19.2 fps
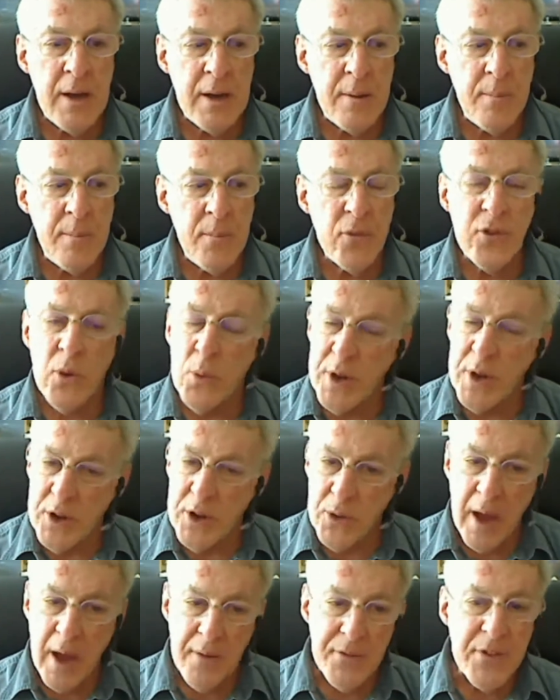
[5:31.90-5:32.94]
So we
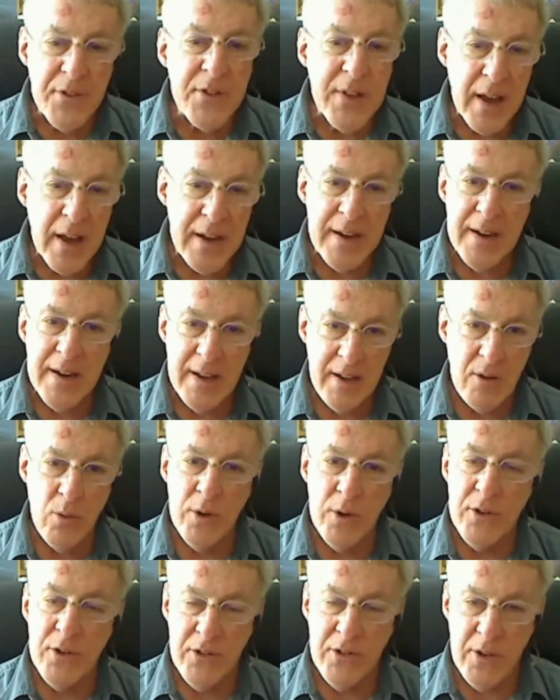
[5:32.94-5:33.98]
do have Sunday,
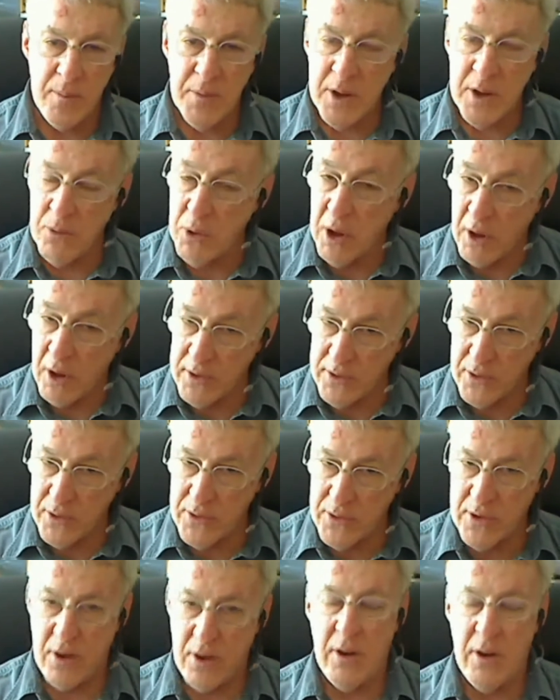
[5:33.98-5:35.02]
which is something we also
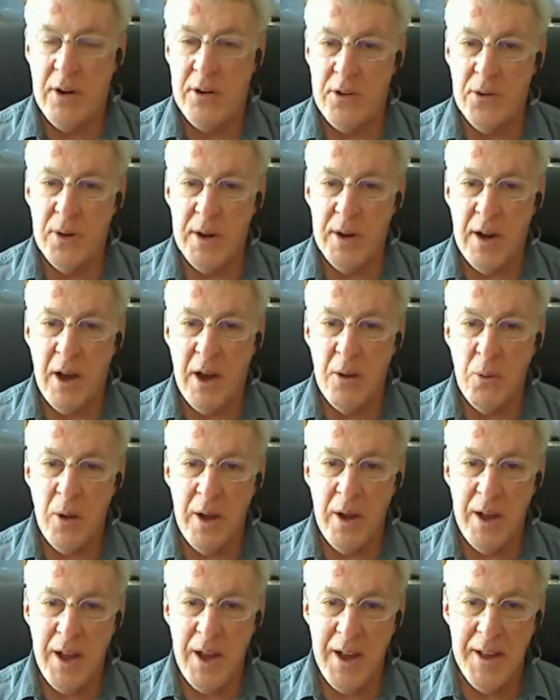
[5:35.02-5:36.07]
started during
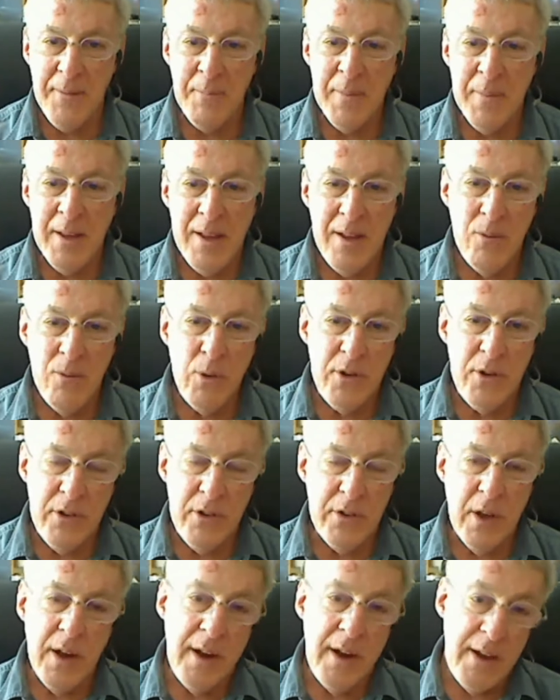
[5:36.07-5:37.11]
IYA, which
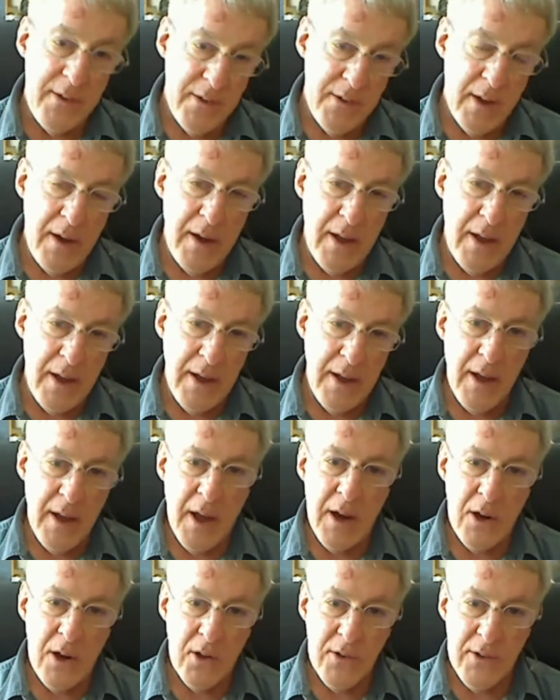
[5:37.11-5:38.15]
is on a Sunday
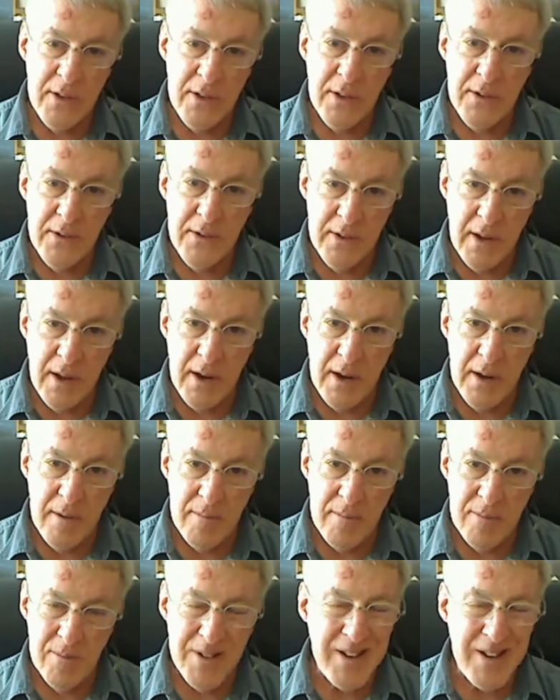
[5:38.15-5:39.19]
and looks at the sun.
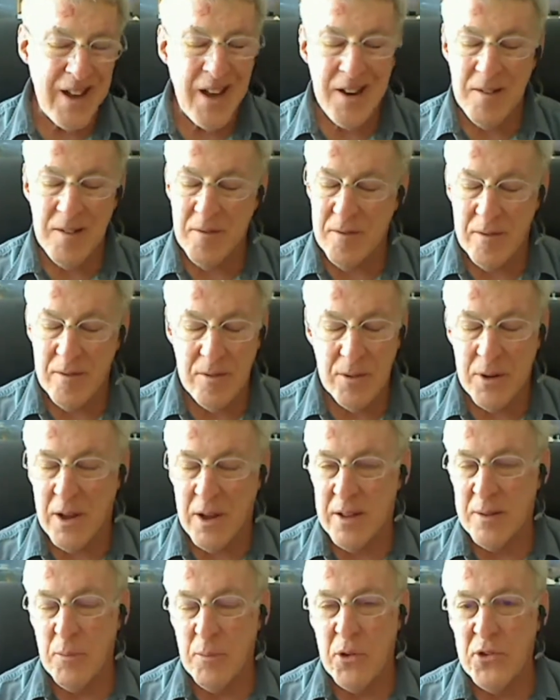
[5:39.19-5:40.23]
We're not
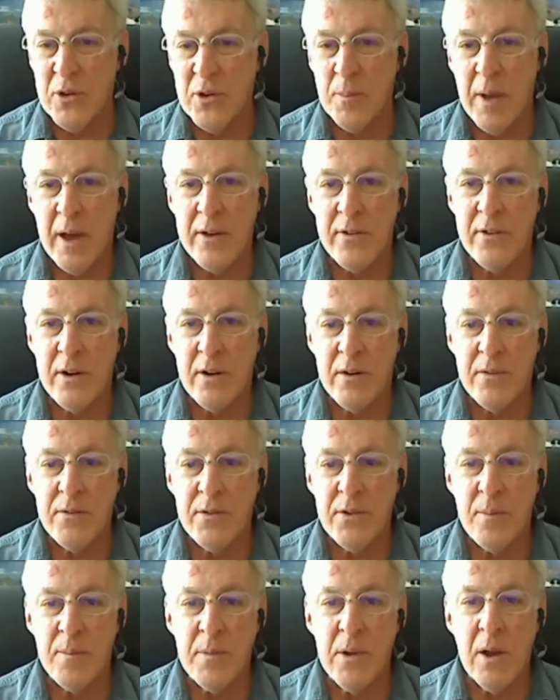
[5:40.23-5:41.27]
the most imaginative
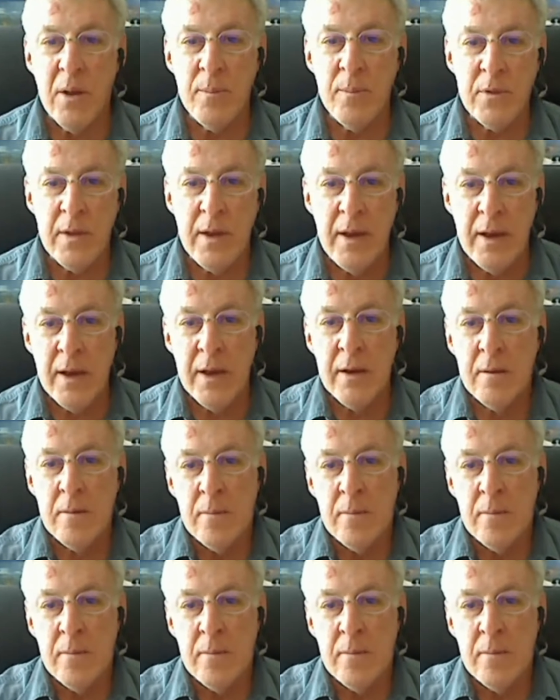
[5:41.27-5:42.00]
sometimes, and